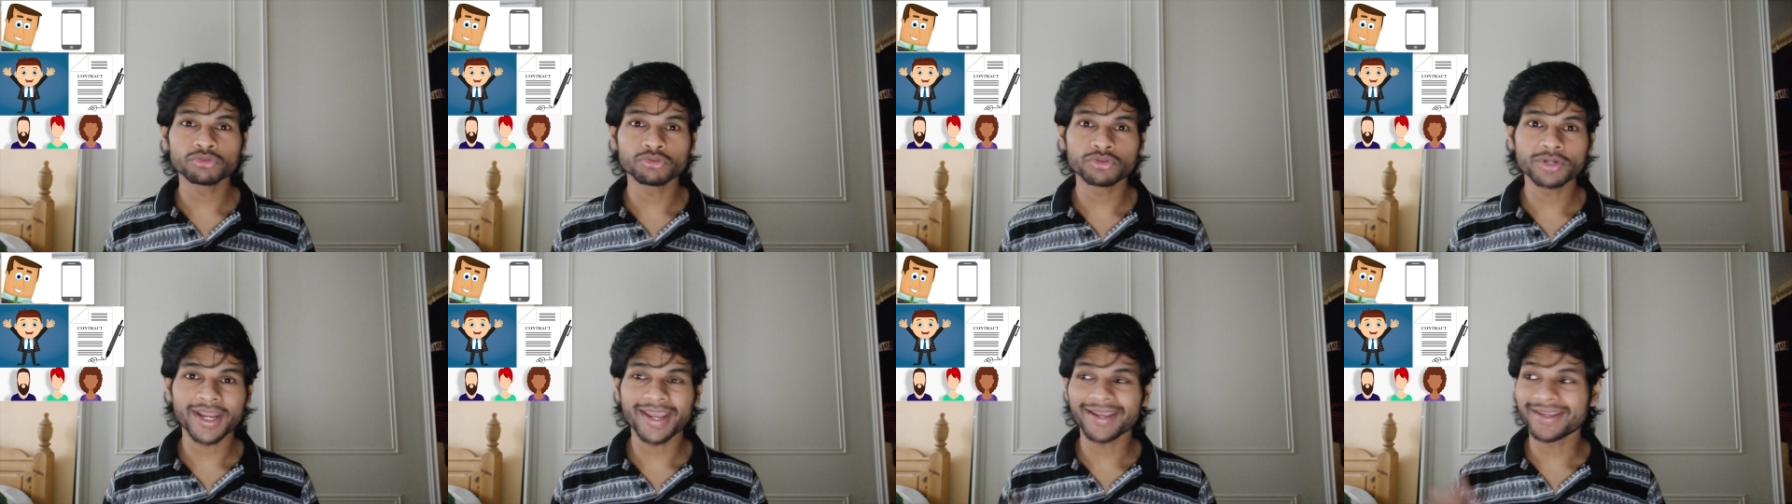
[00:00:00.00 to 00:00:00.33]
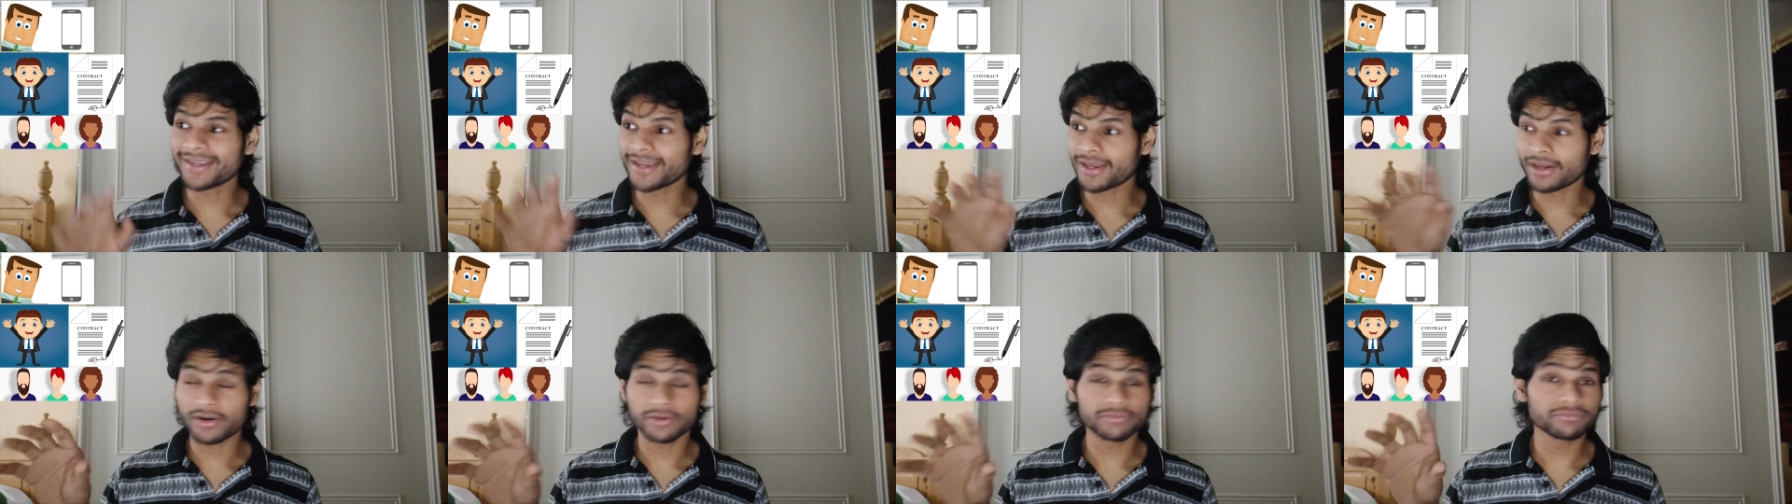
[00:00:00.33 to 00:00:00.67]
to take
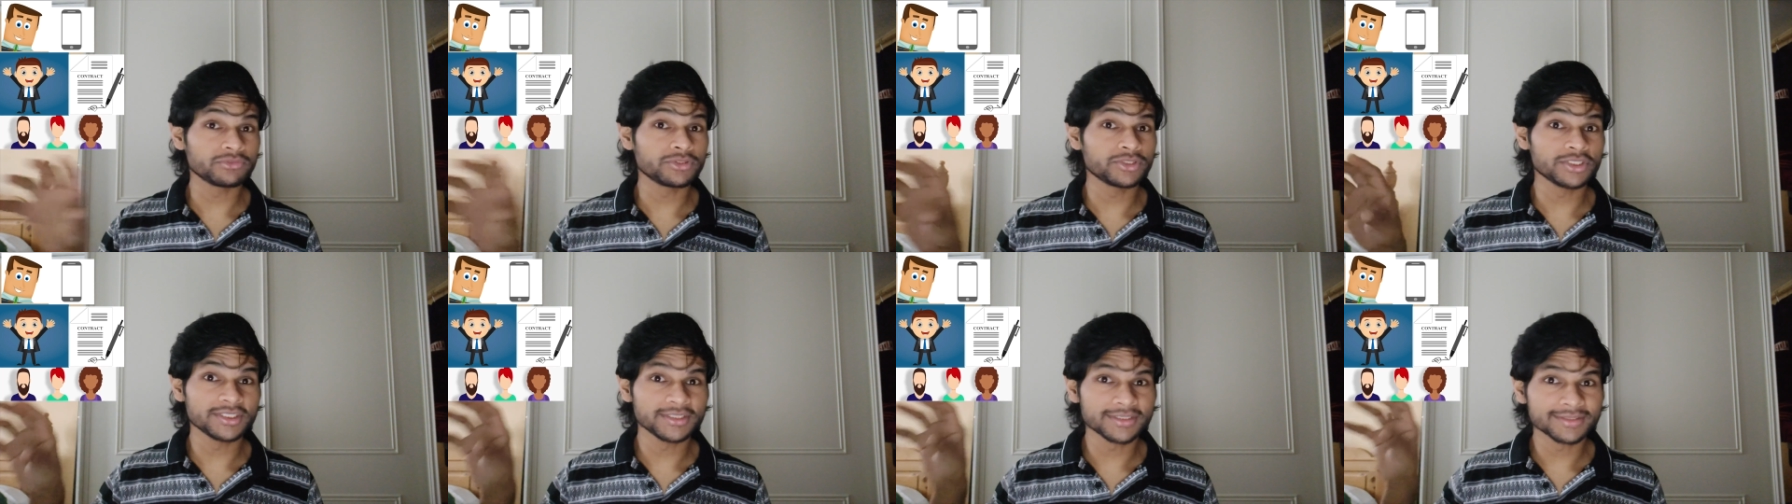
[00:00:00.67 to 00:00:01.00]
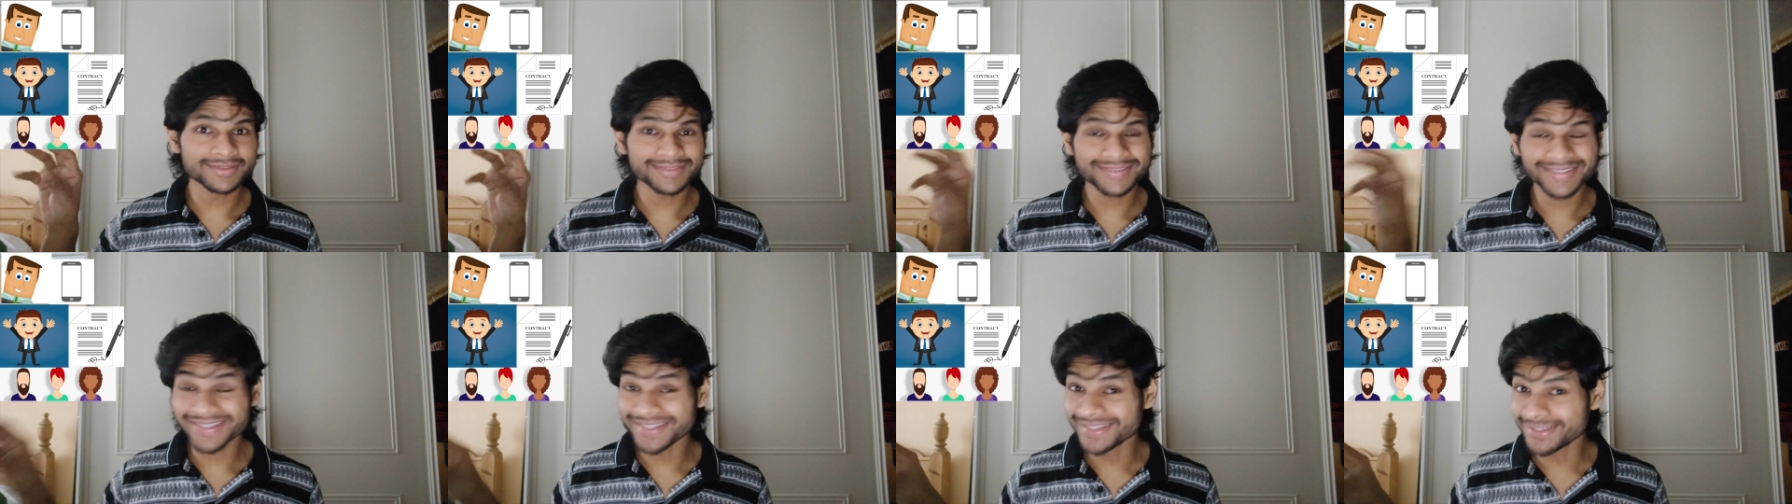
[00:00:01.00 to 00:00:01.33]
care of these
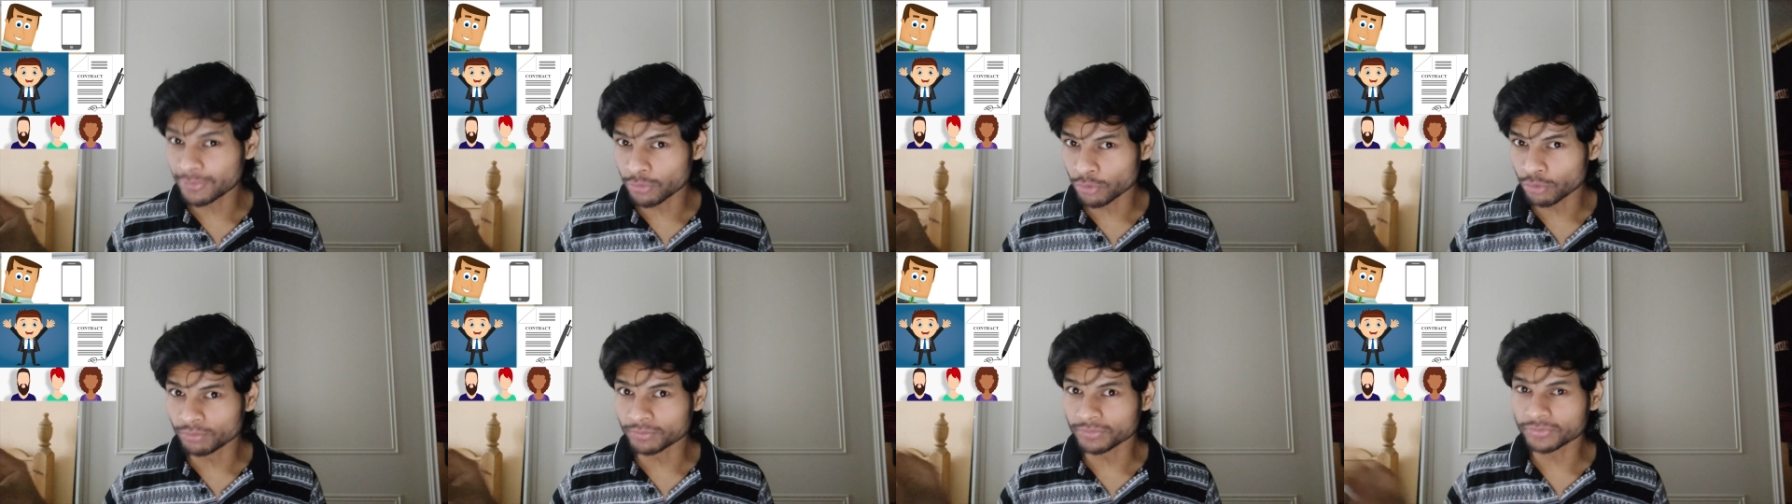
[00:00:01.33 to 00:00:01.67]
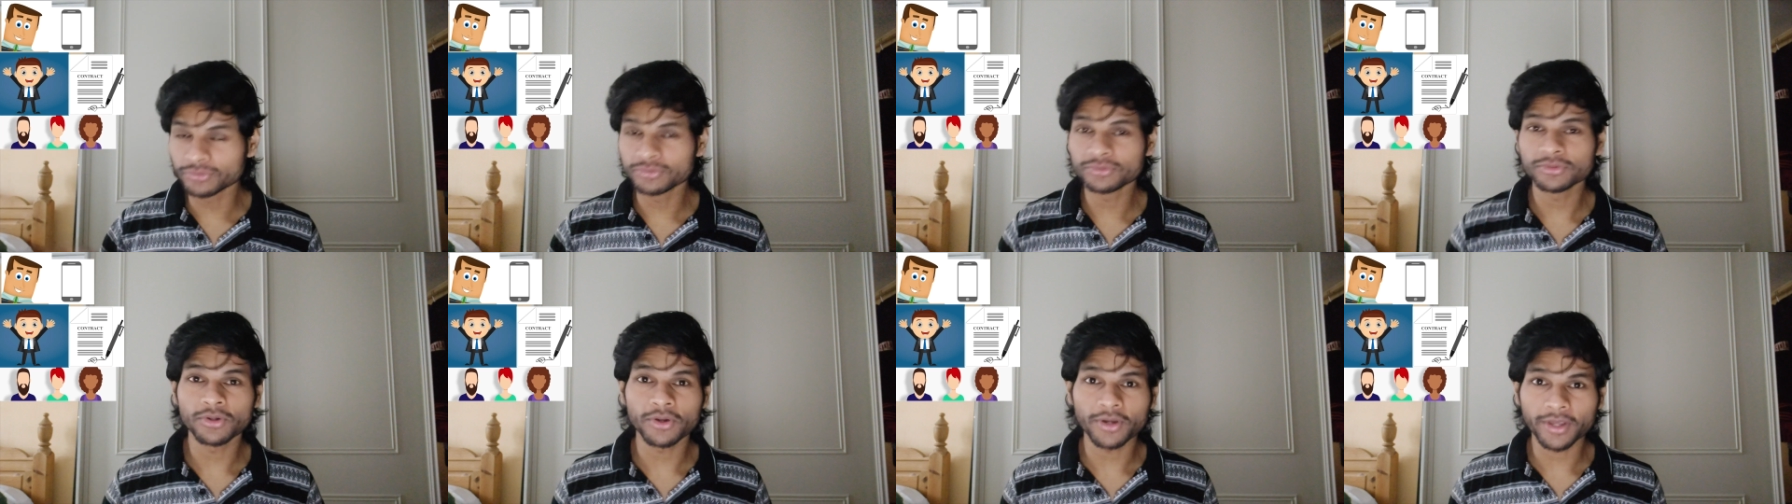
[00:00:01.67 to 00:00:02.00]
three
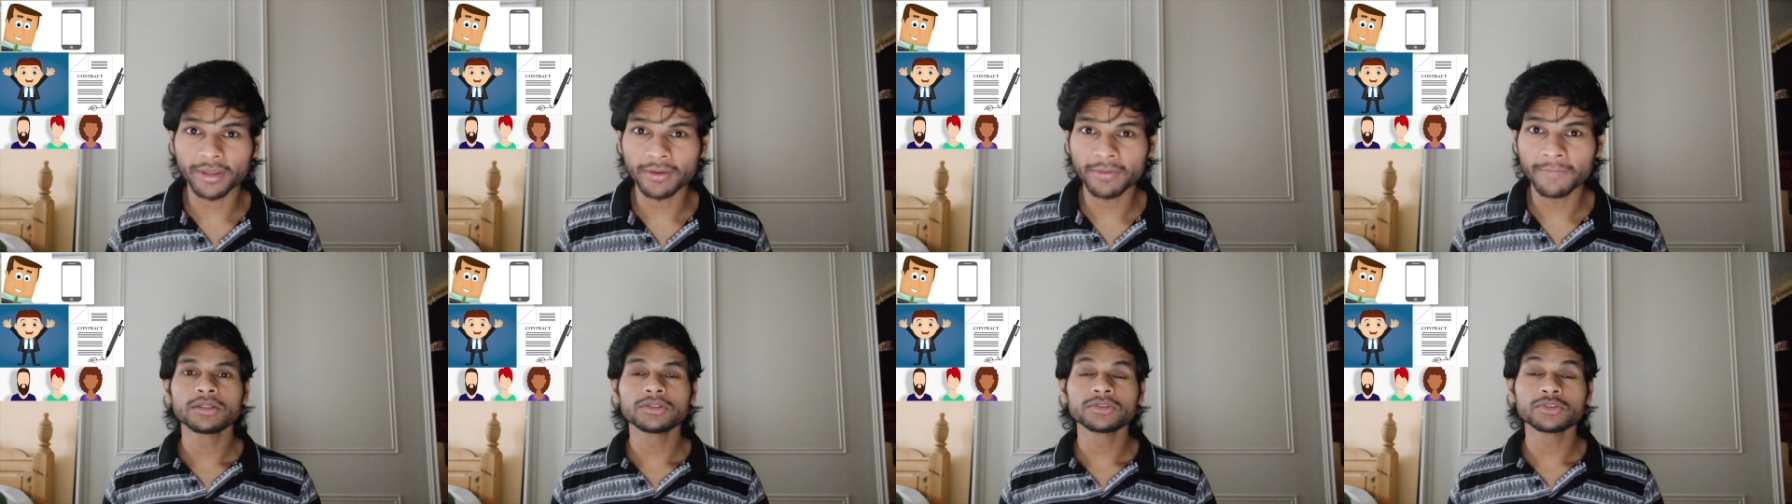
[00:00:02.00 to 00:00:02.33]
rooms okay